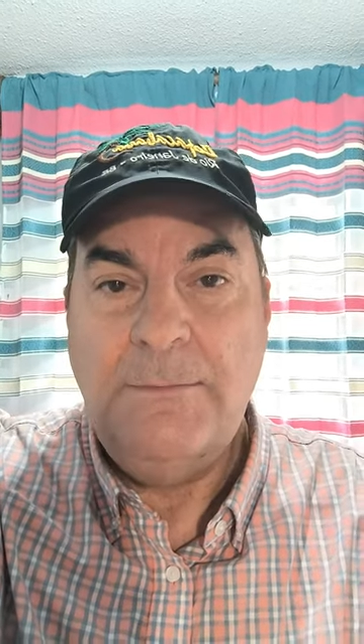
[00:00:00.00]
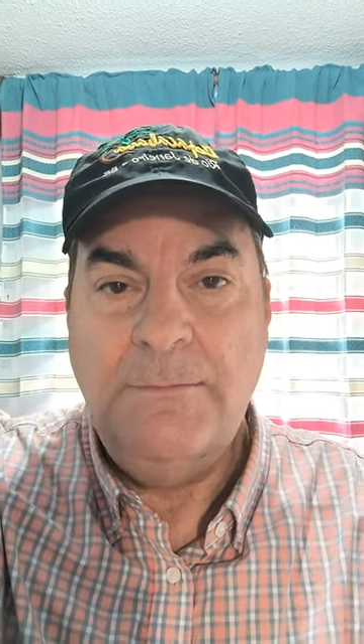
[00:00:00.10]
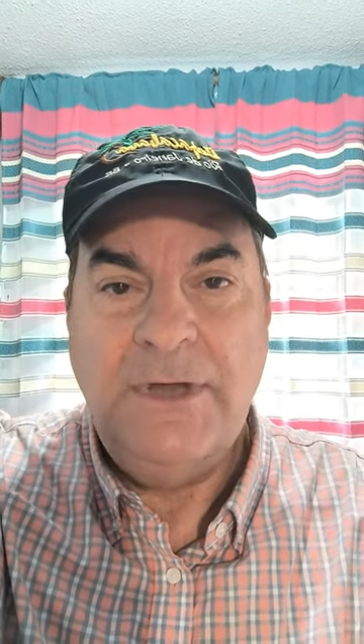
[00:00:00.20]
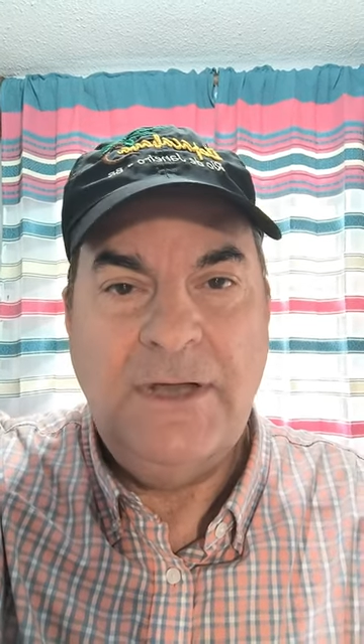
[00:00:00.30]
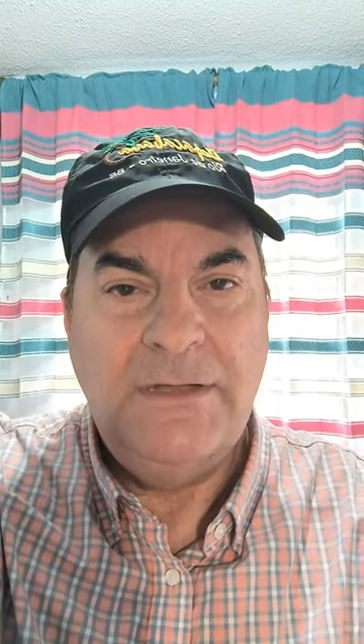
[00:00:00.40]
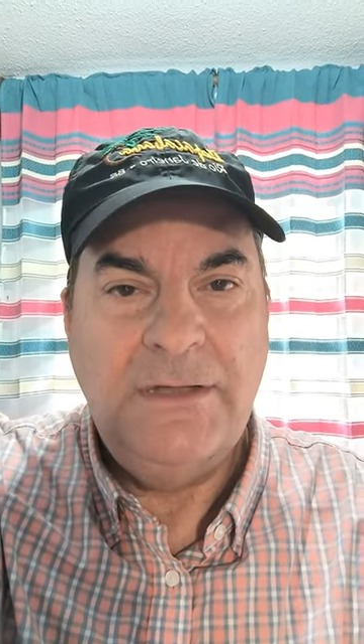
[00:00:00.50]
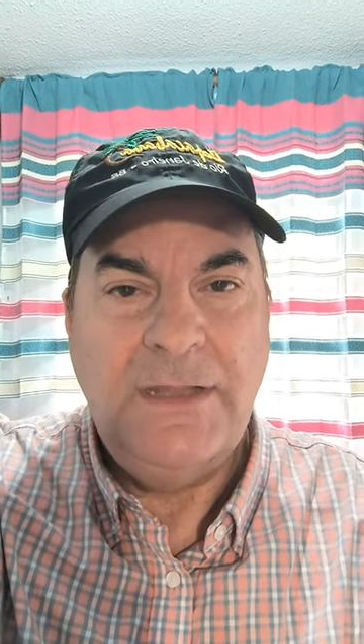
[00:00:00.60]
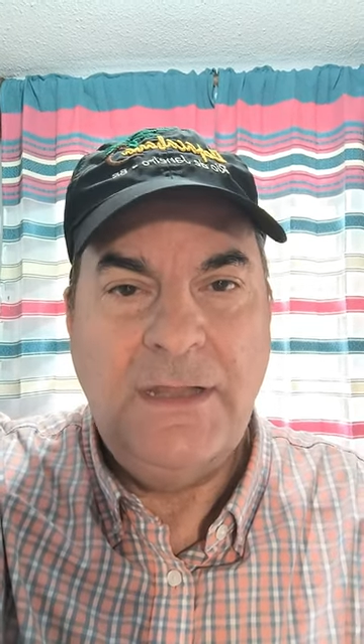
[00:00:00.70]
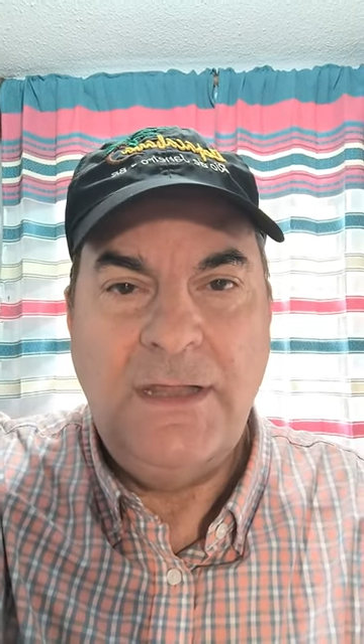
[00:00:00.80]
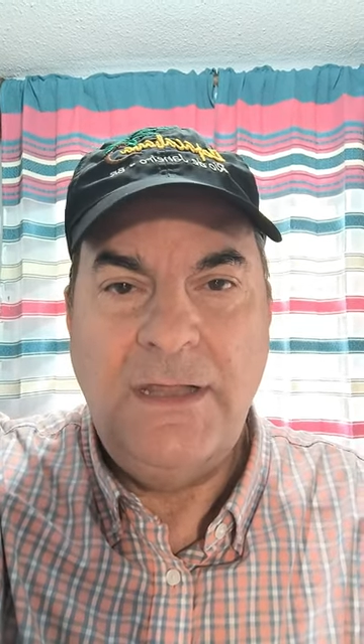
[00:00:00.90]
but
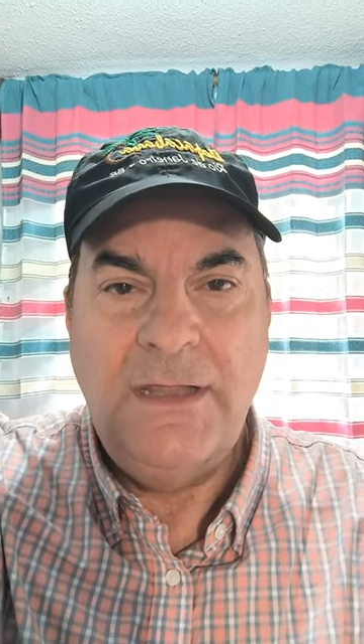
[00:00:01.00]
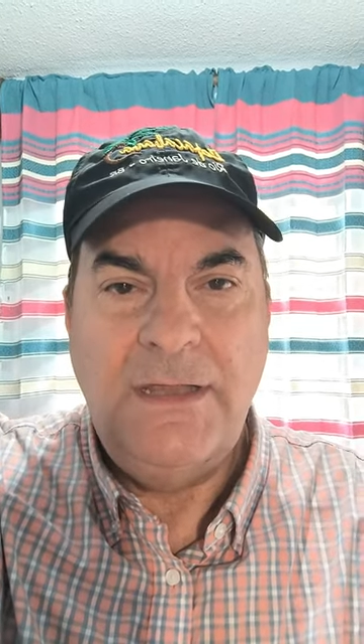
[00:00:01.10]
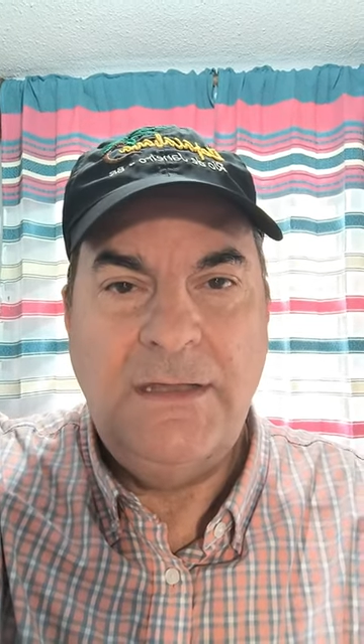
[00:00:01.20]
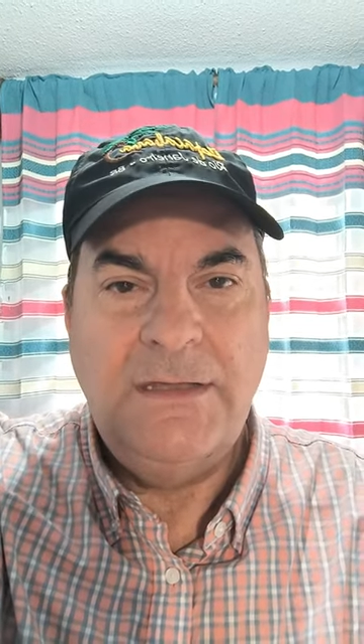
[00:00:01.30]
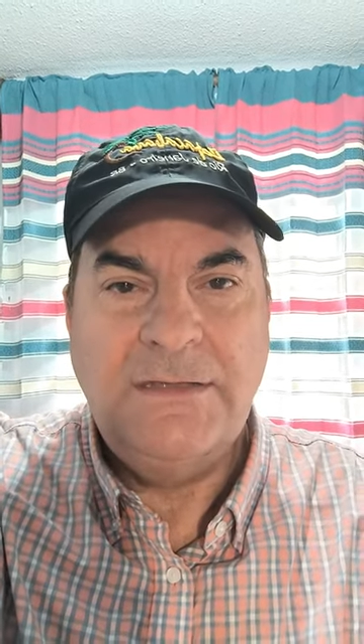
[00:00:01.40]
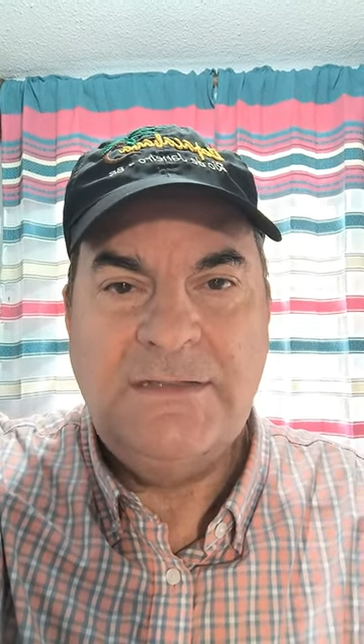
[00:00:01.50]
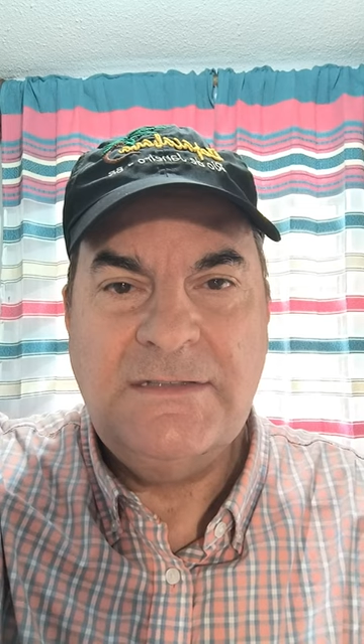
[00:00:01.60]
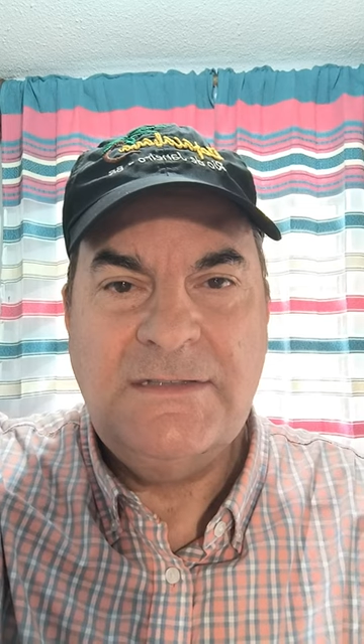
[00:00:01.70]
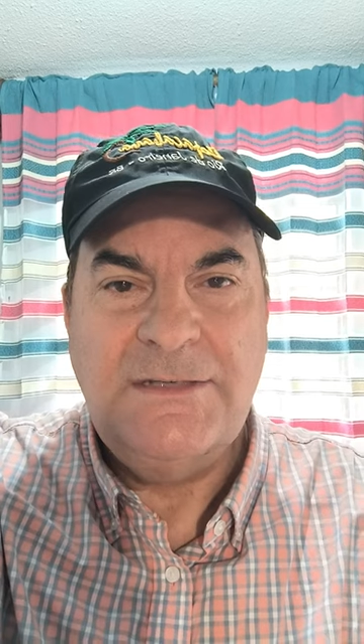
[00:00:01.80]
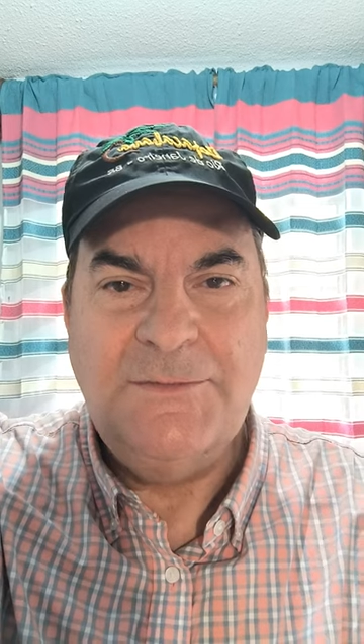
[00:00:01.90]
it doesn't
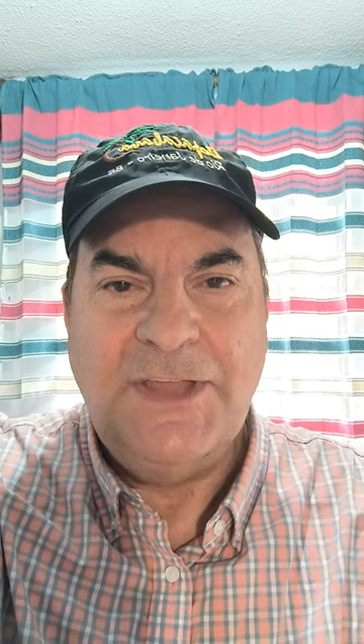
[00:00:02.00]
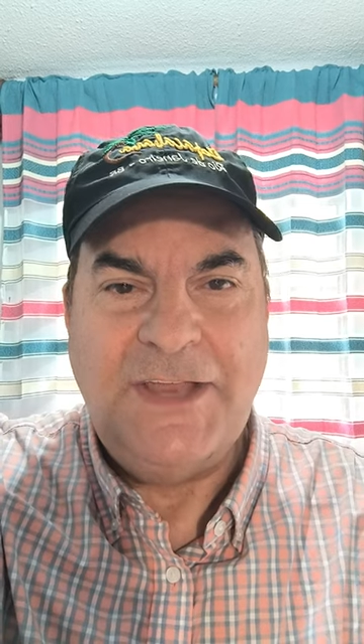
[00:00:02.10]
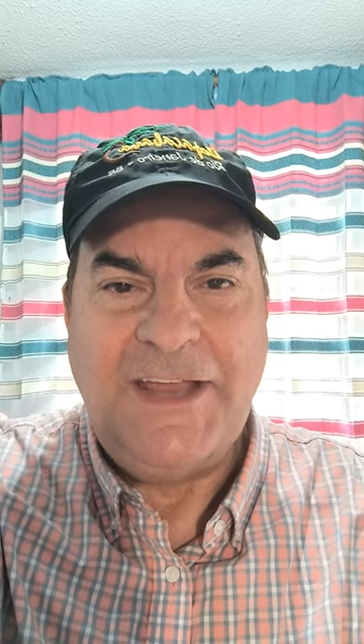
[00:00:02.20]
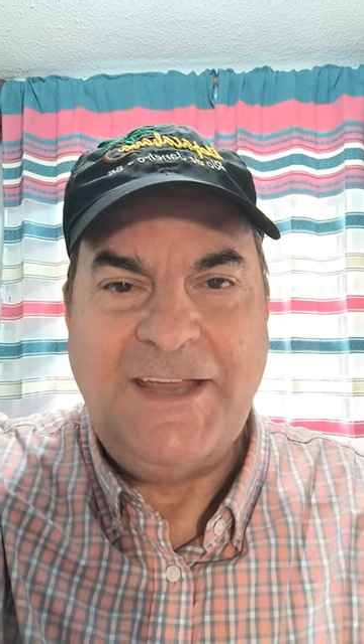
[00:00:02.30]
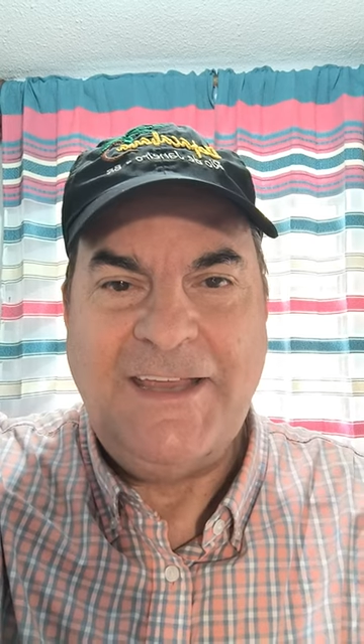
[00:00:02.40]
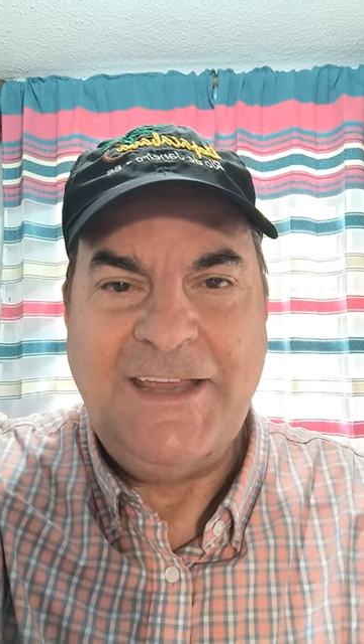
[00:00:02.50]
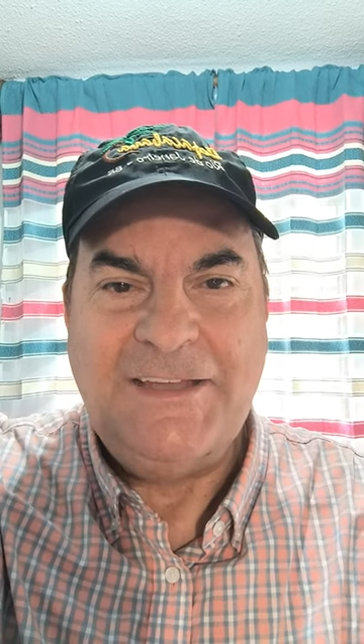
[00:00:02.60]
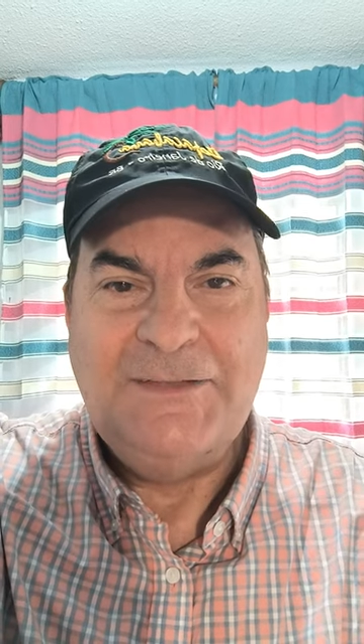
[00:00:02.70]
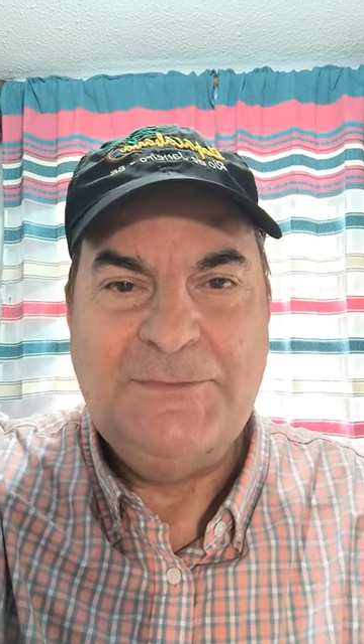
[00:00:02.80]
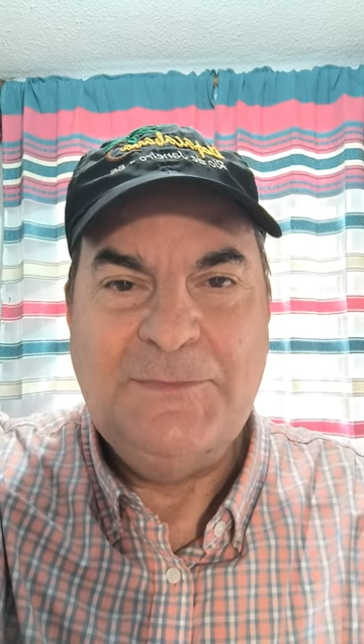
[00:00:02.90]
seem like I
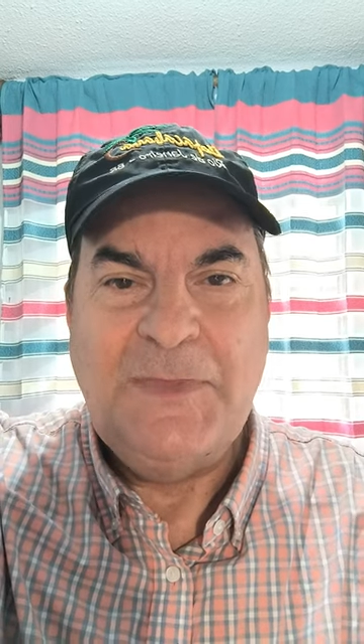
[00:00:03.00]
can.